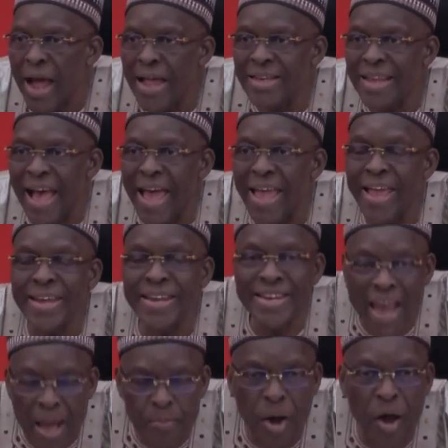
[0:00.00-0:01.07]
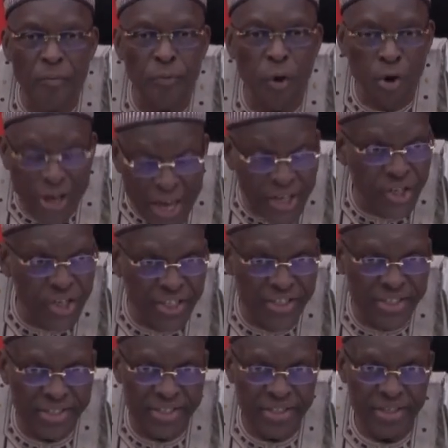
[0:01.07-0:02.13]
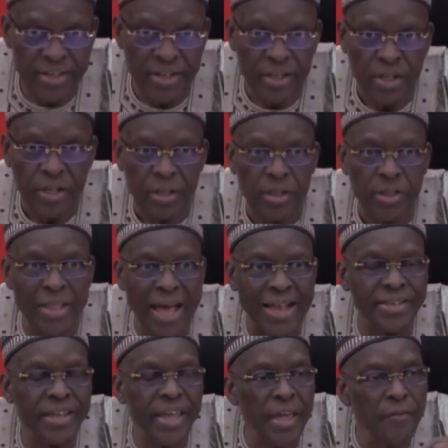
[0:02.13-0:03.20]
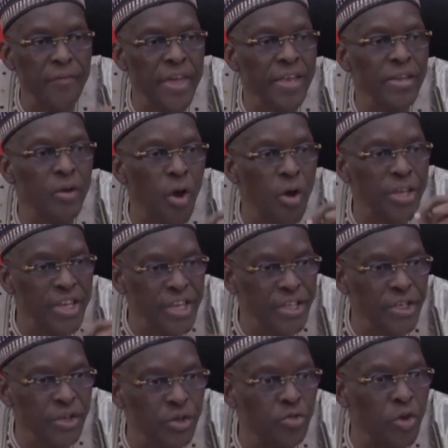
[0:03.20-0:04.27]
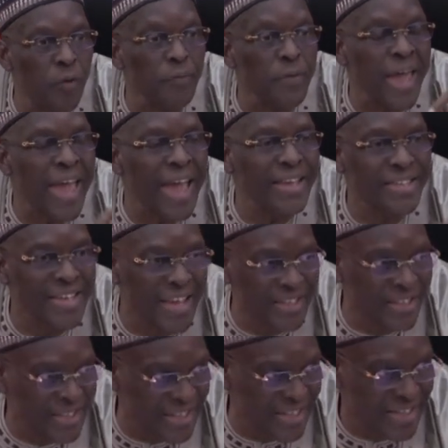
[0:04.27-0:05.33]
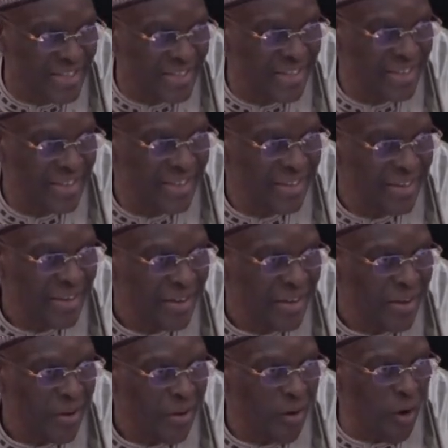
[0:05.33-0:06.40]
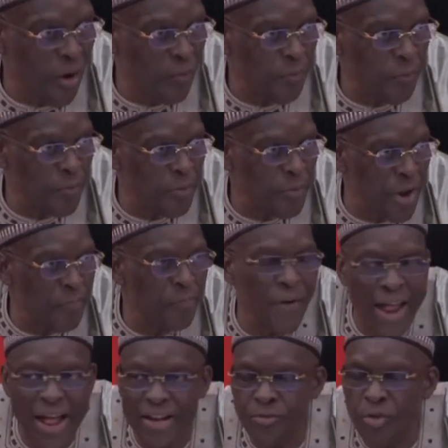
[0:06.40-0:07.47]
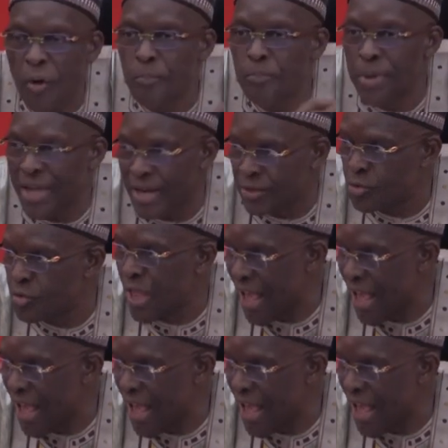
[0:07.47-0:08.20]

And there are a number of occasions that even on issues of urgency, of referrals of bills to